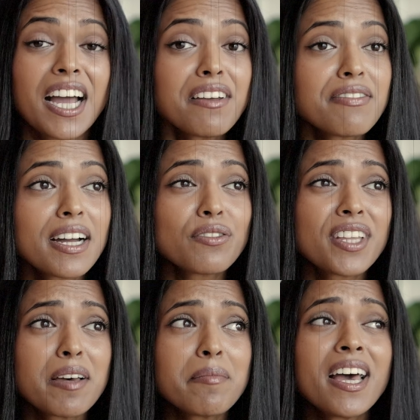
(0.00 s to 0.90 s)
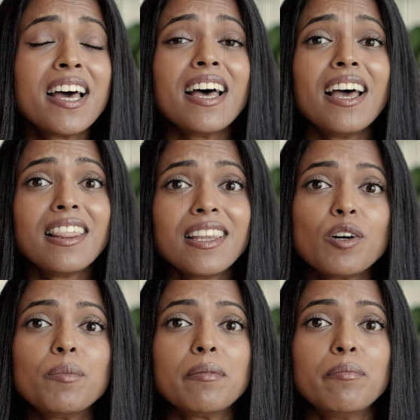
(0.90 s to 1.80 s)
I found them a
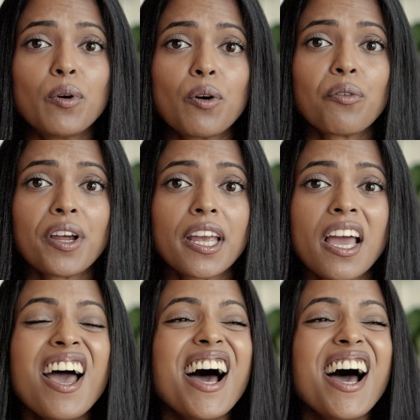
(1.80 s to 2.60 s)
little bit boring.